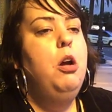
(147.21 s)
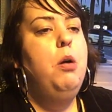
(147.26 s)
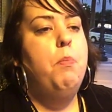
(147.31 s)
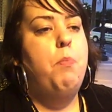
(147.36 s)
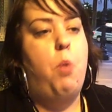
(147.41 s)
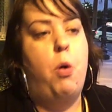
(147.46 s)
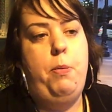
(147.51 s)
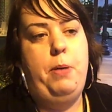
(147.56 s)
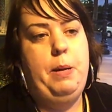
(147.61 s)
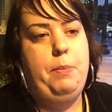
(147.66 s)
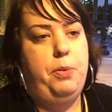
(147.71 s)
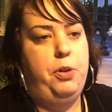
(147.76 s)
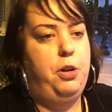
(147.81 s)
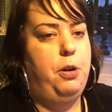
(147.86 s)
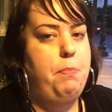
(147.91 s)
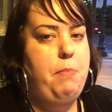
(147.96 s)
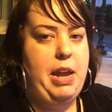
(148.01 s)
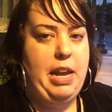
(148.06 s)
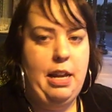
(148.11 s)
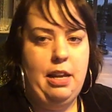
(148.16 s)
More people
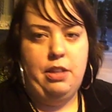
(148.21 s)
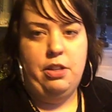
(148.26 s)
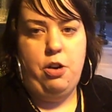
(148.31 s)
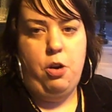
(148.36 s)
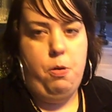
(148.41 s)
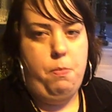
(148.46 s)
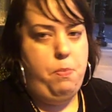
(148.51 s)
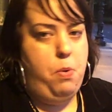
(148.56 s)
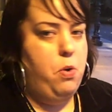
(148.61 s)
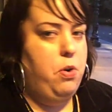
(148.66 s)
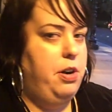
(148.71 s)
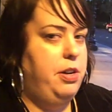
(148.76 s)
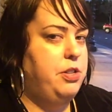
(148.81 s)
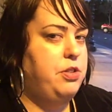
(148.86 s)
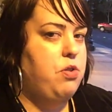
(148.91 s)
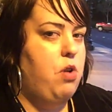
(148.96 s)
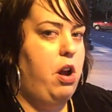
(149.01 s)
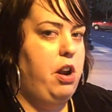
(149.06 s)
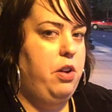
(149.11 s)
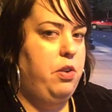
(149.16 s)
are making their own porn in
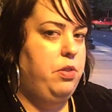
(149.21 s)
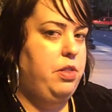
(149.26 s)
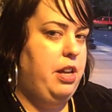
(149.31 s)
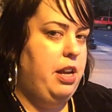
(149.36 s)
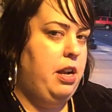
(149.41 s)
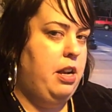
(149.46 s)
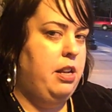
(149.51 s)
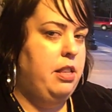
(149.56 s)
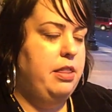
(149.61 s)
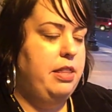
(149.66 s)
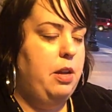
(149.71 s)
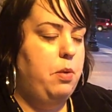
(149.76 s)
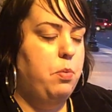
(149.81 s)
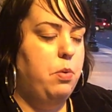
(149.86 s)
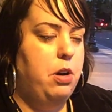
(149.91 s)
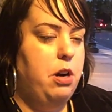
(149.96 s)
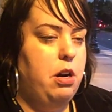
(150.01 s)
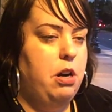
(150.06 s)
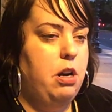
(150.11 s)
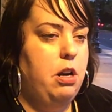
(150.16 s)
Toronto than they
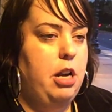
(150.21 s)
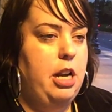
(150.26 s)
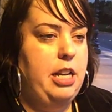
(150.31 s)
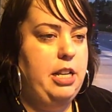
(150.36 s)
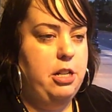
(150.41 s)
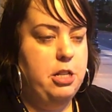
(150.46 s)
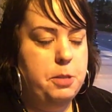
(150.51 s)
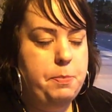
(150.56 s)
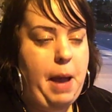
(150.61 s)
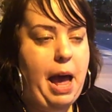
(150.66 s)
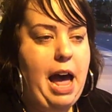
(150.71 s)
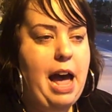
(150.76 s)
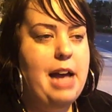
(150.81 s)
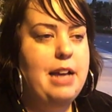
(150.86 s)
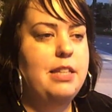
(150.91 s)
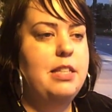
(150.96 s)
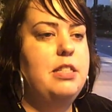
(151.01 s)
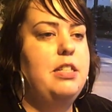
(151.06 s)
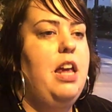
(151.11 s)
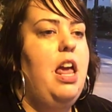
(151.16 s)
were in years
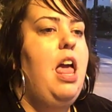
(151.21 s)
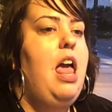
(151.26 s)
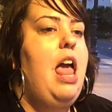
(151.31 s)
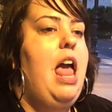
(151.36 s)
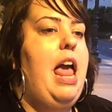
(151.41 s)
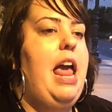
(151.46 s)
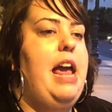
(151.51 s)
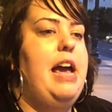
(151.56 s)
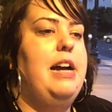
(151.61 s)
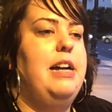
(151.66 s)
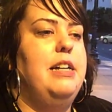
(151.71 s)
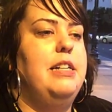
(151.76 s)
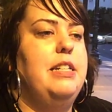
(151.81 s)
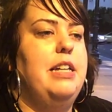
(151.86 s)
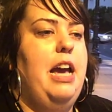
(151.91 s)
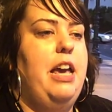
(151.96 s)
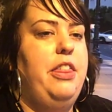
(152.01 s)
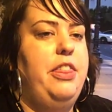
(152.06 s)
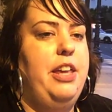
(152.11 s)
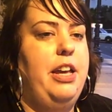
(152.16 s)
past, and
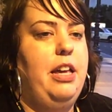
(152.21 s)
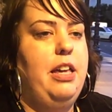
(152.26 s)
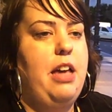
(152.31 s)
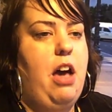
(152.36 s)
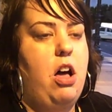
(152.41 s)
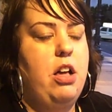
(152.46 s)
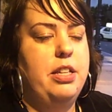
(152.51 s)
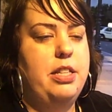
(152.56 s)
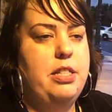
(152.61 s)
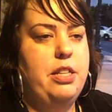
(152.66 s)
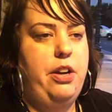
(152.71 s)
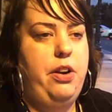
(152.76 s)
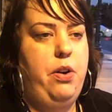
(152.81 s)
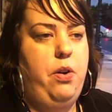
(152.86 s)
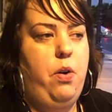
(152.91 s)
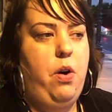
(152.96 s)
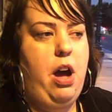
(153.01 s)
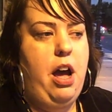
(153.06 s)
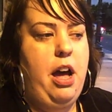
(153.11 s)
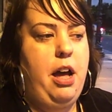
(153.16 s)
I think also
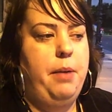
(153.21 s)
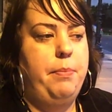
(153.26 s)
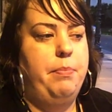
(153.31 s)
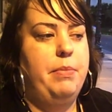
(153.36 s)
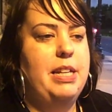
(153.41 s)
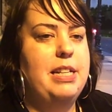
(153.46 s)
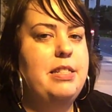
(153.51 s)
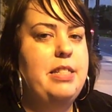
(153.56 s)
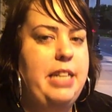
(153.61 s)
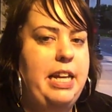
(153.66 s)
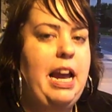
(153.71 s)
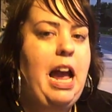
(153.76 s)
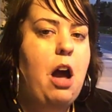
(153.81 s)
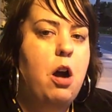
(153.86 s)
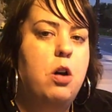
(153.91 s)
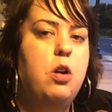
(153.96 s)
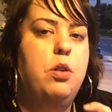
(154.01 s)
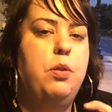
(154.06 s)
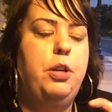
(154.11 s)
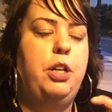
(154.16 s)
seeing
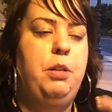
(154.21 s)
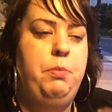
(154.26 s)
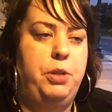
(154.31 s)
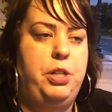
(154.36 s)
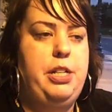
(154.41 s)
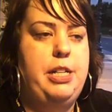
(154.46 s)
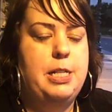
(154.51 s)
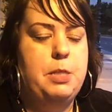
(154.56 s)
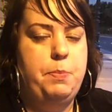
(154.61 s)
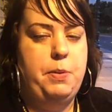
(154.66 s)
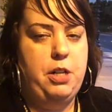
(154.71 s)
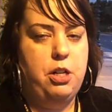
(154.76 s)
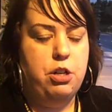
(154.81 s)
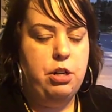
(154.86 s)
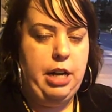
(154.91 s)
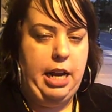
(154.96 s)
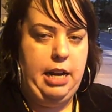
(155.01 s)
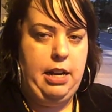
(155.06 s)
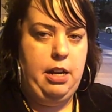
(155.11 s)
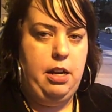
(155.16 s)
how community has been
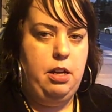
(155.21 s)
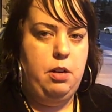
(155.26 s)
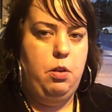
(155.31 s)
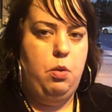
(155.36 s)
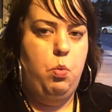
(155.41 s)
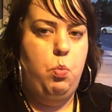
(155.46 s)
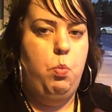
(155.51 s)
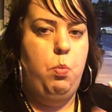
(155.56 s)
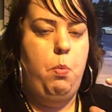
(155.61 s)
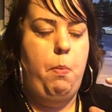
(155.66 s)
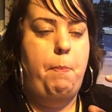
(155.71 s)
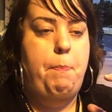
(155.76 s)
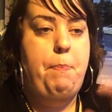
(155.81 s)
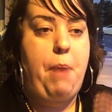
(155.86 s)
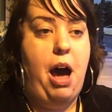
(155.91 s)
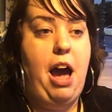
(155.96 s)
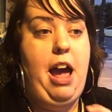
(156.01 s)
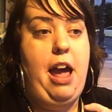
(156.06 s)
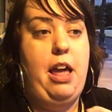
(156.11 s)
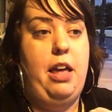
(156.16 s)
created
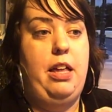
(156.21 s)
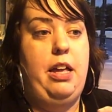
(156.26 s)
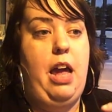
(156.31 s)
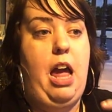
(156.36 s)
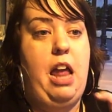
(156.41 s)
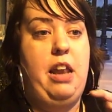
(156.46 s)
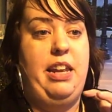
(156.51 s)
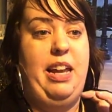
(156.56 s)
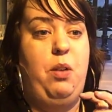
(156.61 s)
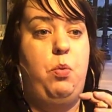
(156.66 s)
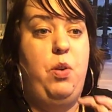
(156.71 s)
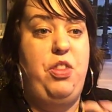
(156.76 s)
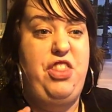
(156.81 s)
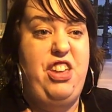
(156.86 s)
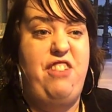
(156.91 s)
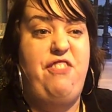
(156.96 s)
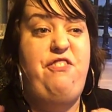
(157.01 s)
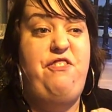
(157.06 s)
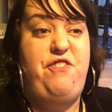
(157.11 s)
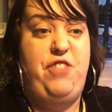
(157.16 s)
by and like
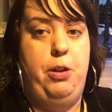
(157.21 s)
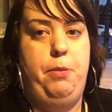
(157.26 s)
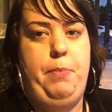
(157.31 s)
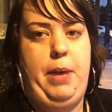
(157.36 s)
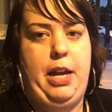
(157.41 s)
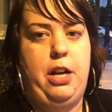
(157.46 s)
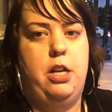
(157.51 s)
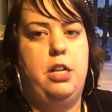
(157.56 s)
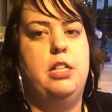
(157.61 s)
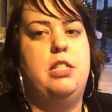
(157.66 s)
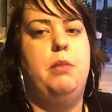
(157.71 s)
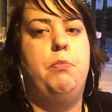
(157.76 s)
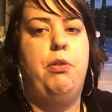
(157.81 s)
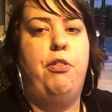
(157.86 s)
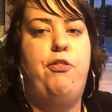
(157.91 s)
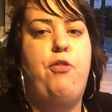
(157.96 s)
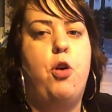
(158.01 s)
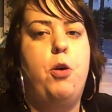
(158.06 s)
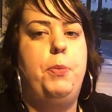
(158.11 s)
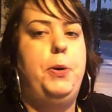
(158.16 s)
within filmmakers and
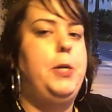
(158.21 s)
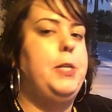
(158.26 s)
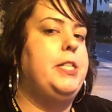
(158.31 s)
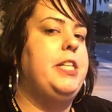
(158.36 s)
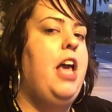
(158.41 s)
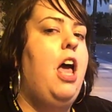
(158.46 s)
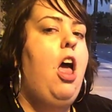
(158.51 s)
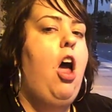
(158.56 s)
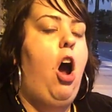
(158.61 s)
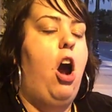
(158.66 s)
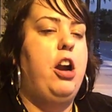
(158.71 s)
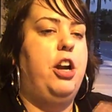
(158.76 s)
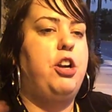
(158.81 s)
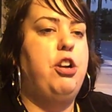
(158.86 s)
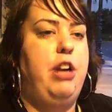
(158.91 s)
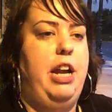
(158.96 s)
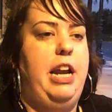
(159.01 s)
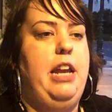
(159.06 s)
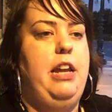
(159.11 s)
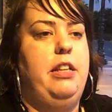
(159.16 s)
performers are
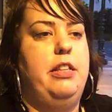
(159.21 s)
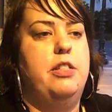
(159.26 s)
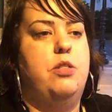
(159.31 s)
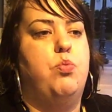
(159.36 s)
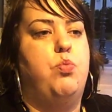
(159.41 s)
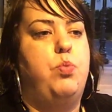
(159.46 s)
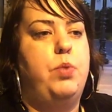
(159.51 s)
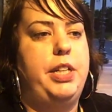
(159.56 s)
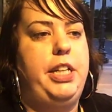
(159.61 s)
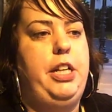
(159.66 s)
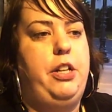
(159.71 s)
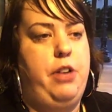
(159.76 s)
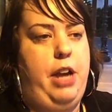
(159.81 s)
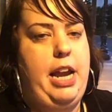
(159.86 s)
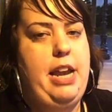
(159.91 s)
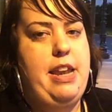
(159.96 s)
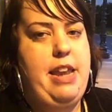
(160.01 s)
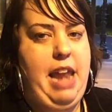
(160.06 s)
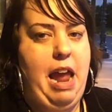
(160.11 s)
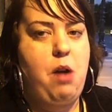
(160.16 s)
creating this really
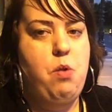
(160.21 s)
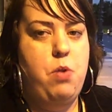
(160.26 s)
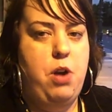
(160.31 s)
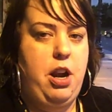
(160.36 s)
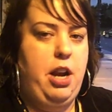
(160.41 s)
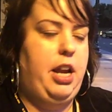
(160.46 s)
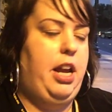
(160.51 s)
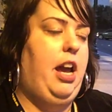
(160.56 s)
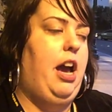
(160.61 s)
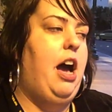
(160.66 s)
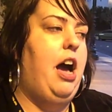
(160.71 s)
great network